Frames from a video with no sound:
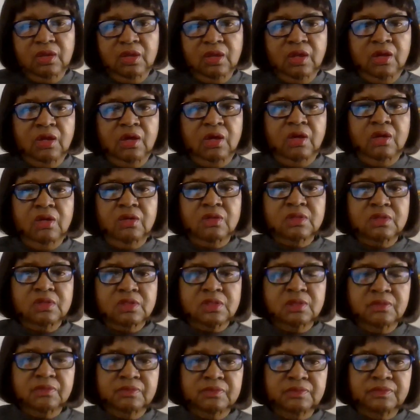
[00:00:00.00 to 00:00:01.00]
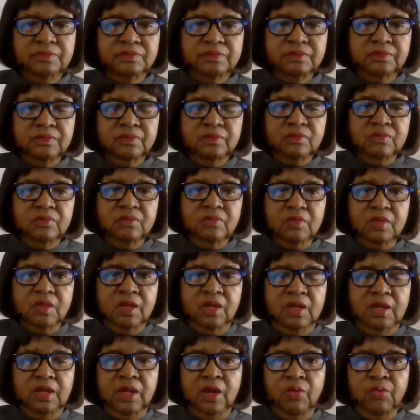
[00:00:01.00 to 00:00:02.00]
costs.
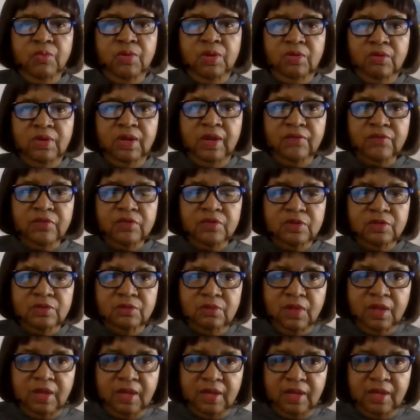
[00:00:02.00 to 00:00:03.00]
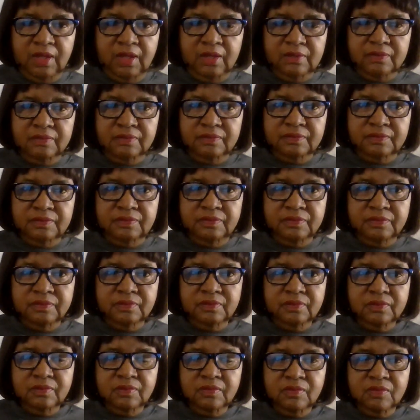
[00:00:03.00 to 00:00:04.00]
And now we don't have to do that.
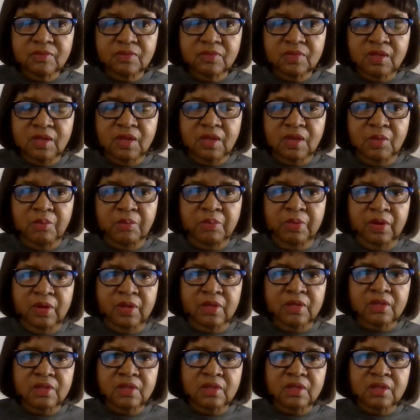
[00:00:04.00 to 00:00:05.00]
But